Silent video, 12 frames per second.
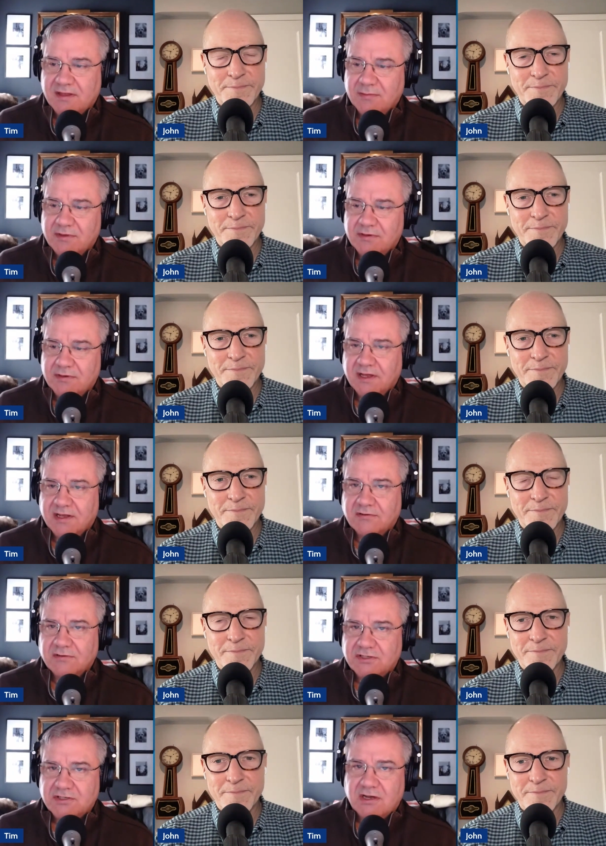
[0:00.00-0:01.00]
Speaker 1: a little later
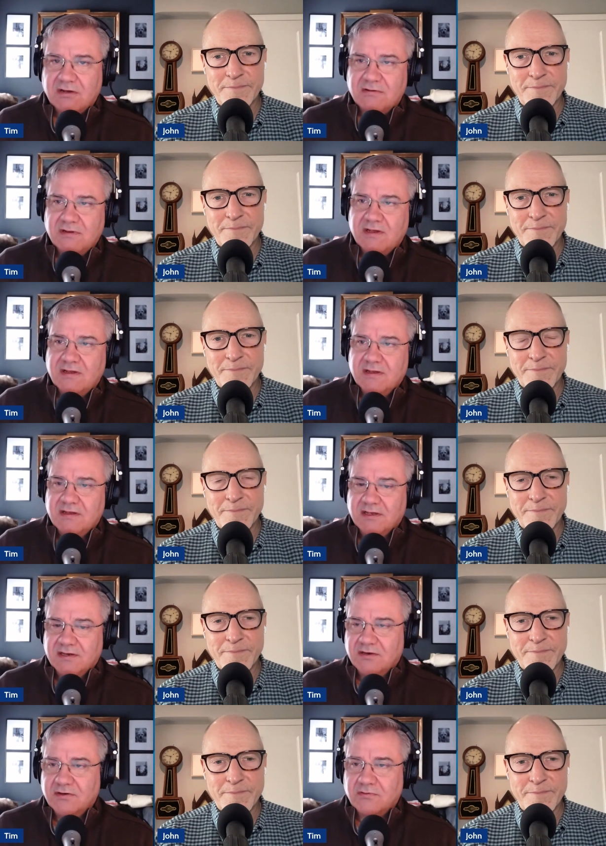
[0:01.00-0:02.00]
in the show
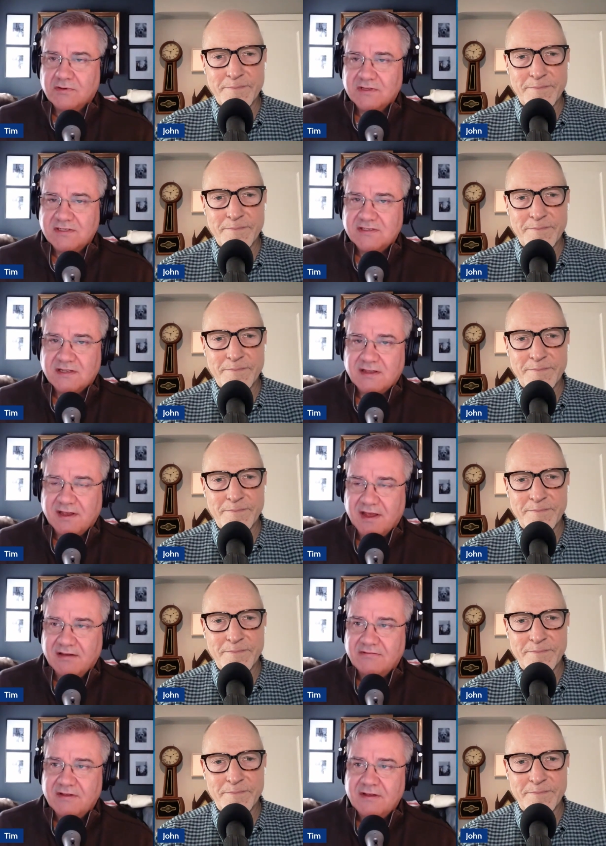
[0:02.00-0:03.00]
and a new release that they
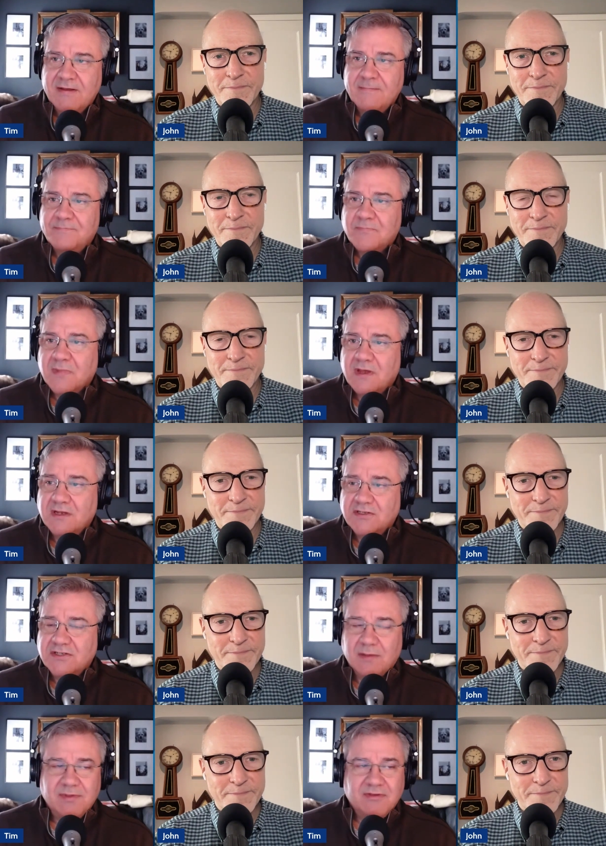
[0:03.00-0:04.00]
have.
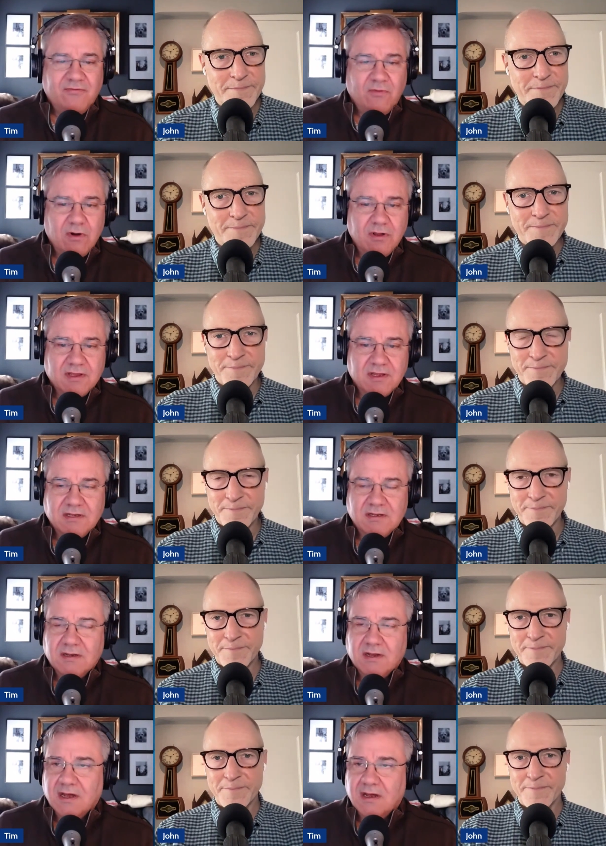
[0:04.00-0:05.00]
John, before
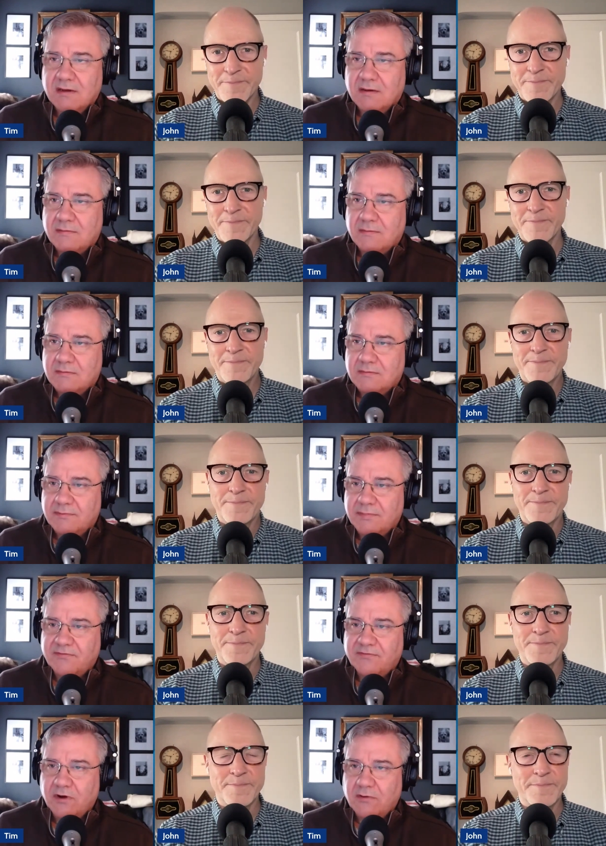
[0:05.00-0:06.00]
the um,
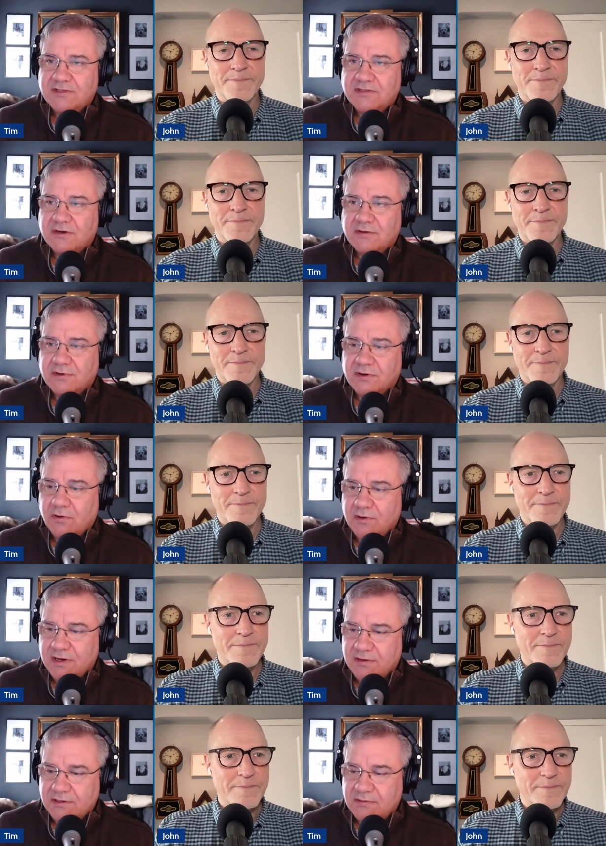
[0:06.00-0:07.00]
before we started
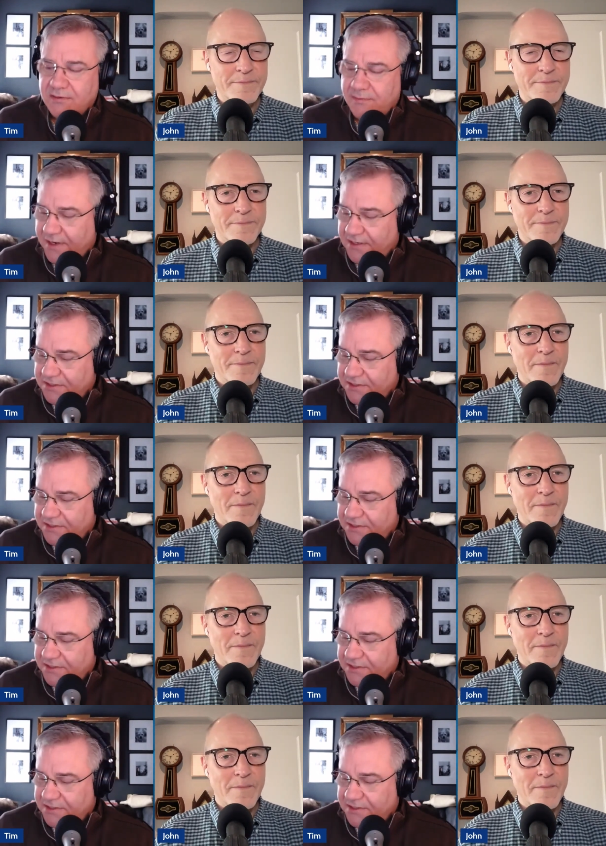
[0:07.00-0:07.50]
recording, you had mentioned